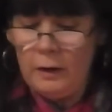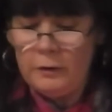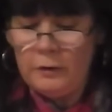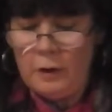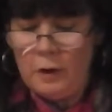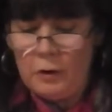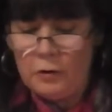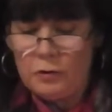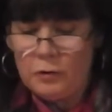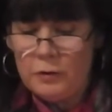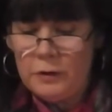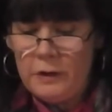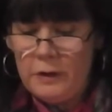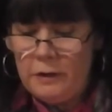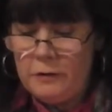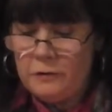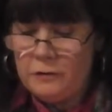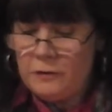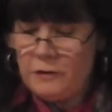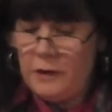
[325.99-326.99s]
Dr.
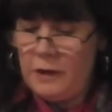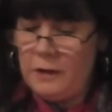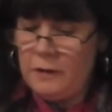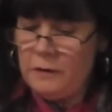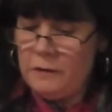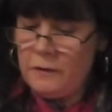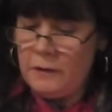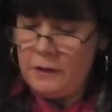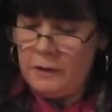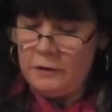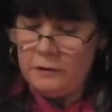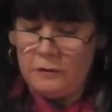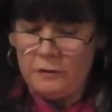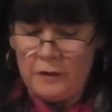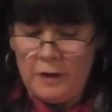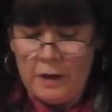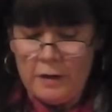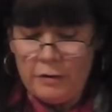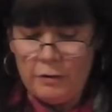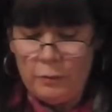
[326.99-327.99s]
King stated that his
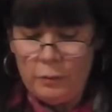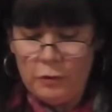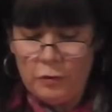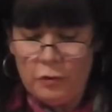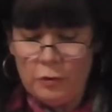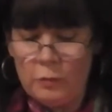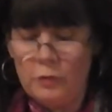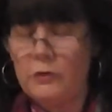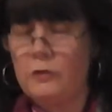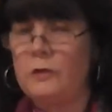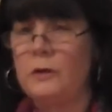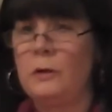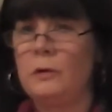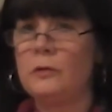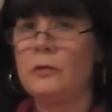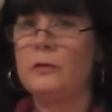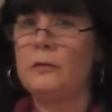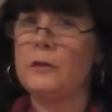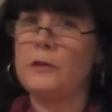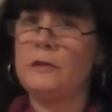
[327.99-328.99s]
death was the
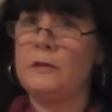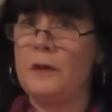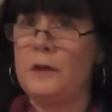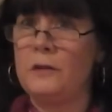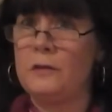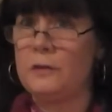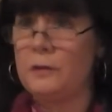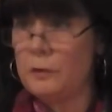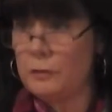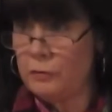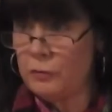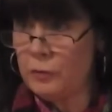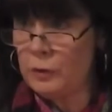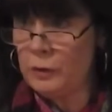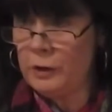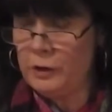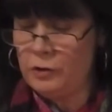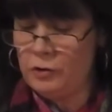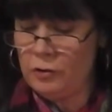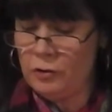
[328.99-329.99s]
result of a sensitive
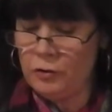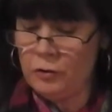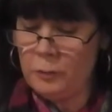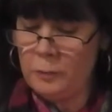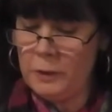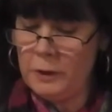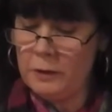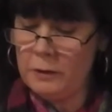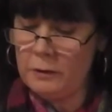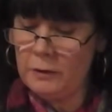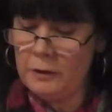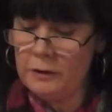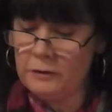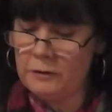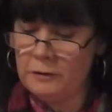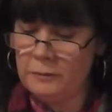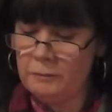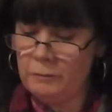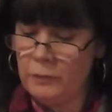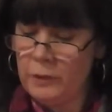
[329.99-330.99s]
religious spirit.
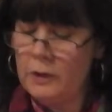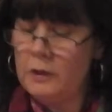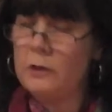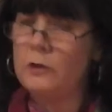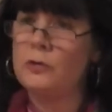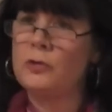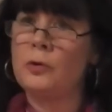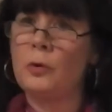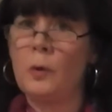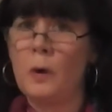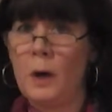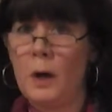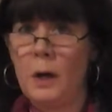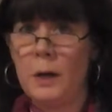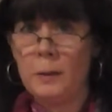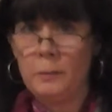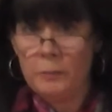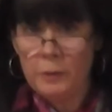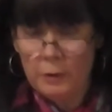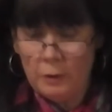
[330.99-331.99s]
His
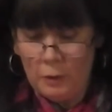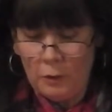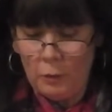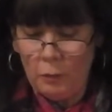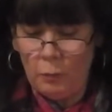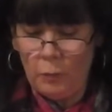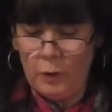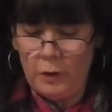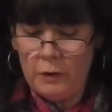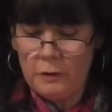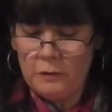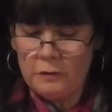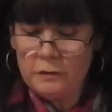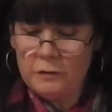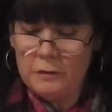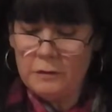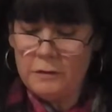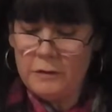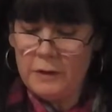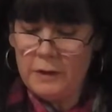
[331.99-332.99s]
crime
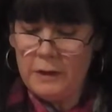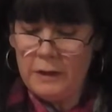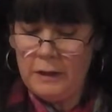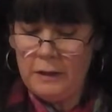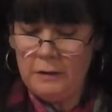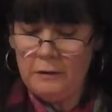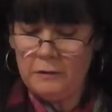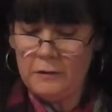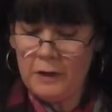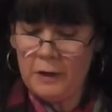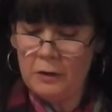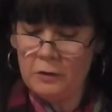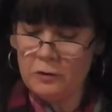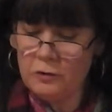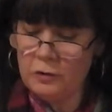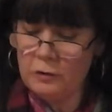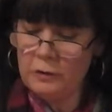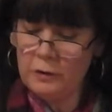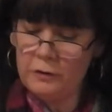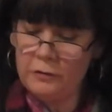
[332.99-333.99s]
was that he dared
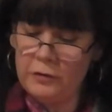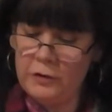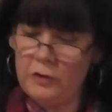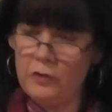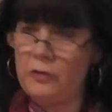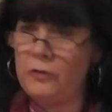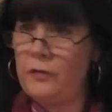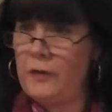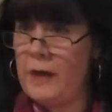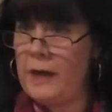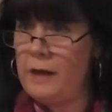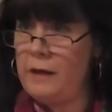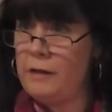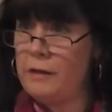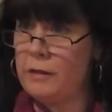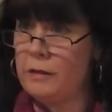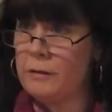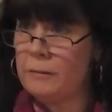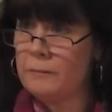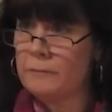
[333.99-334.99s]
to live his
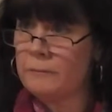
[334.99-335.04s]
faith.